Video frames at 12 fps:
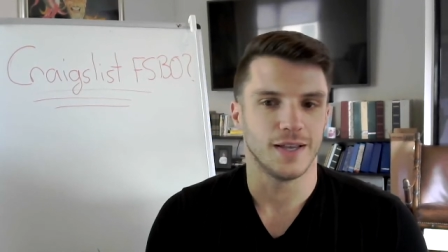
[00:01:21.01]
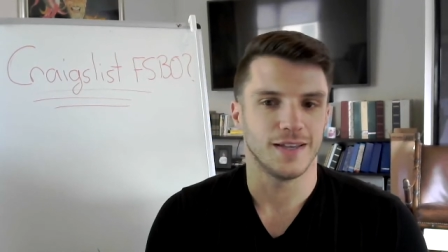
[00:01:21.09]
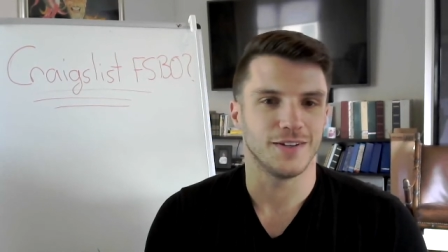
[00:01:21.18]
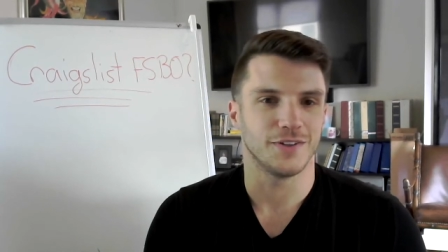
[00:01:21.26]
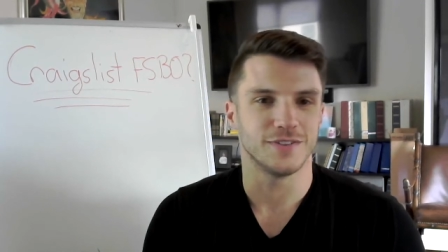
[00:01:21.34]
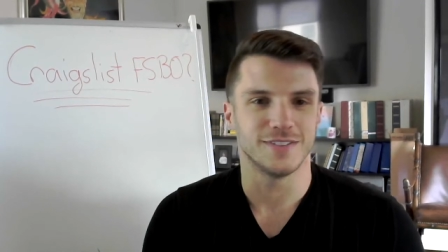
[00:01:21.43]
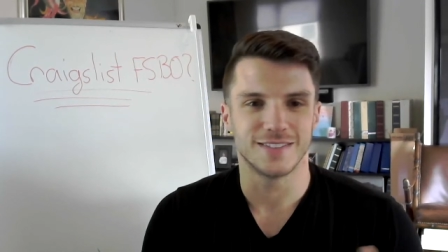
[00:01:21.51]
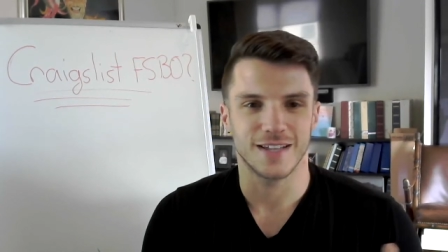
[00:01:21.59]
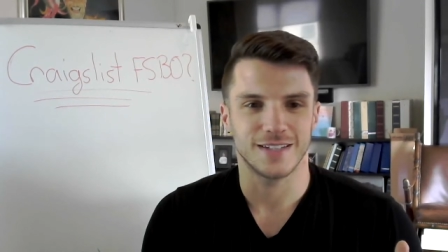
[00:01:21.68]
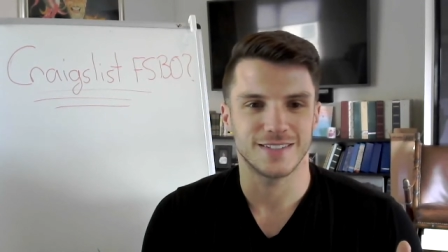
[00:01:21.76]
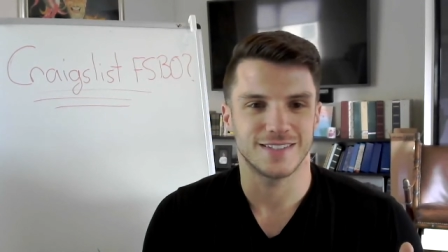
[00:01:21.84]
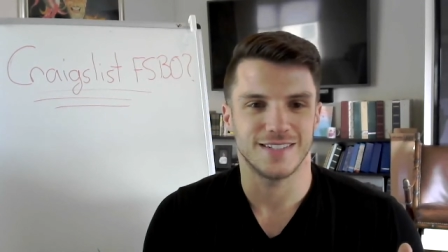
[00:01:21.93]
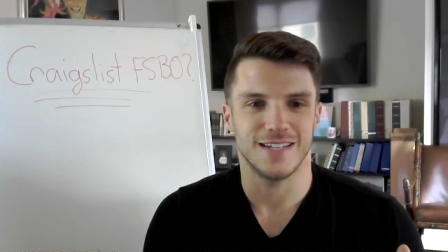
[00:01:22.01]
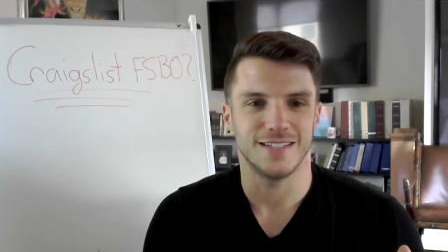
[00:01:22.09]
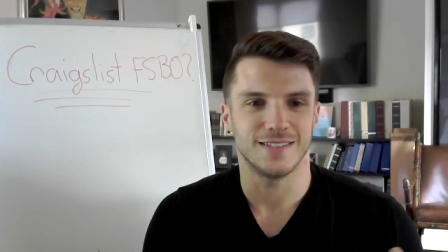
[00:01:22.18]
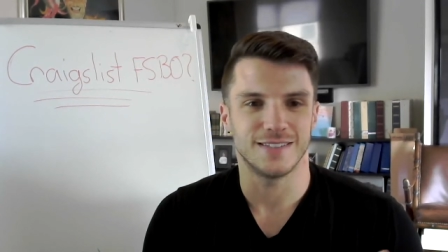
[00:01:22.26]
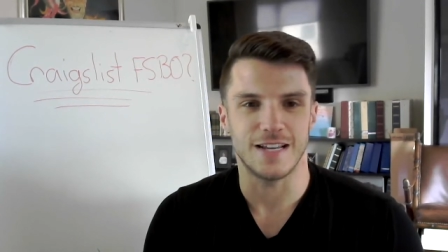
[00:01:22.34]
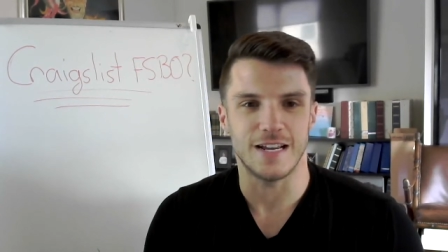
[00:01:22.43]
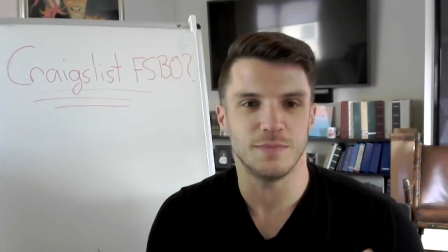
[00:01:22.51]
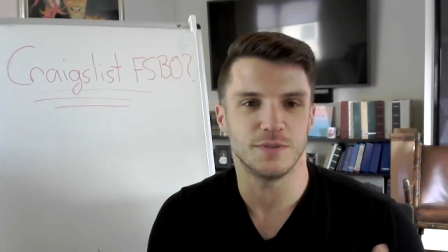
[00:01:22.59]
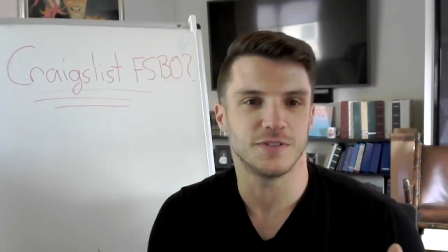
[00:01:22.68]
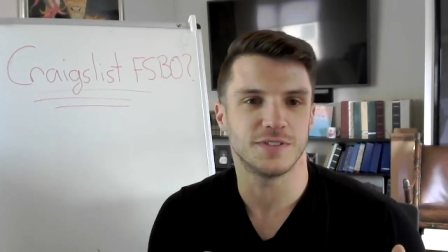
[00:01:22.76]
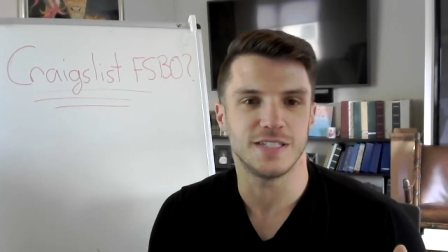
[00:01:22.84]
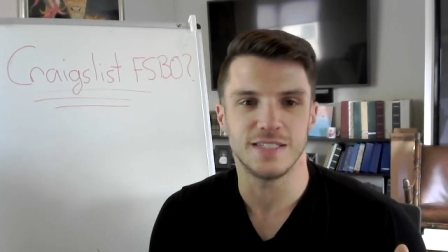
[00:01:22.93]
you know the designs stay the same, so
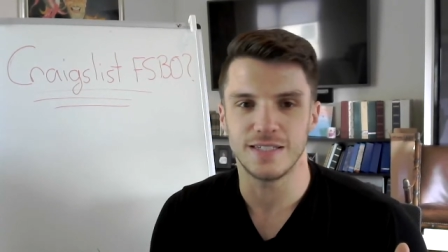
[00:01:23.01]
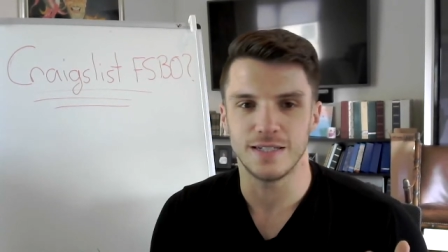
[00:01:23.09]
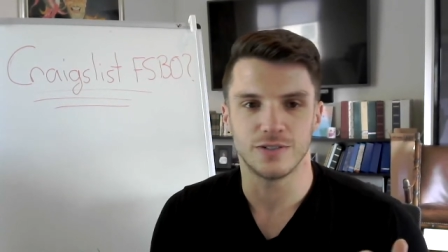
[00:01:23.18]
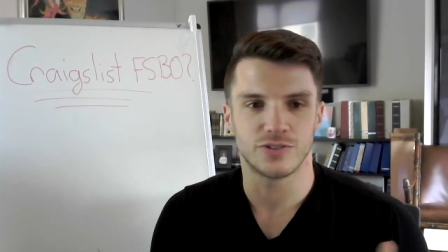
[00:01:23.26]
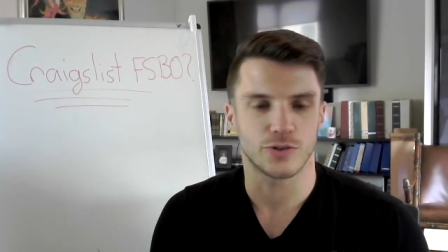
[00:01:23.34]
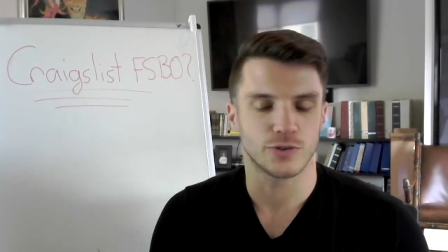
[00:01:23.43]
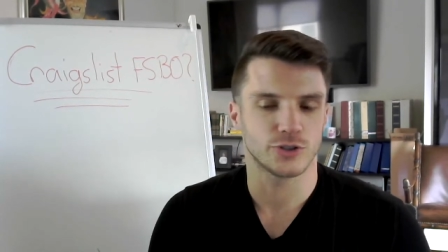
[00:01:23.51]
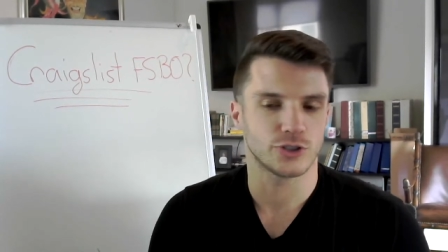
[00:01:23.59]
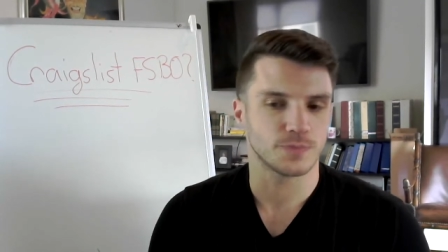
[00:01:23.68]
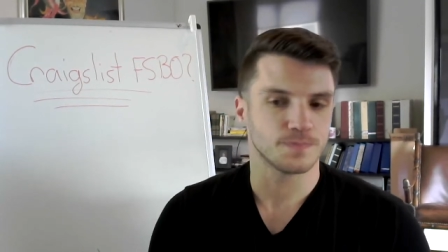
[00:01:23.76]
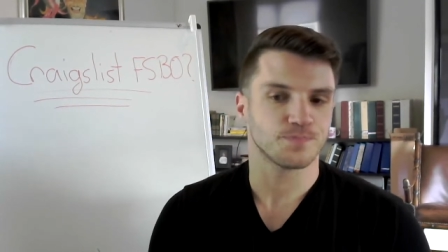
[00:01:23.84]
it's easy to search.